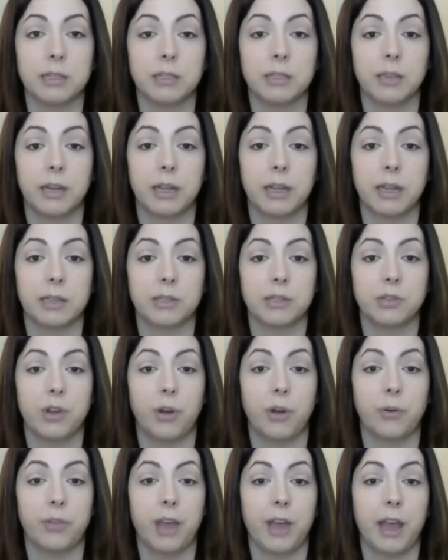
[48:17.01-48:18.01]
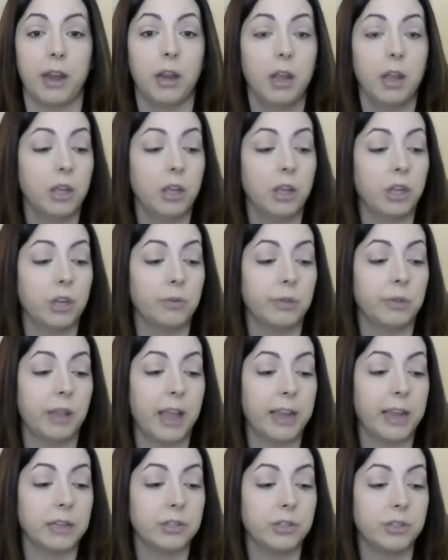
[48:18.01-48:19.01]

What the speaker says: letting us know that you'd like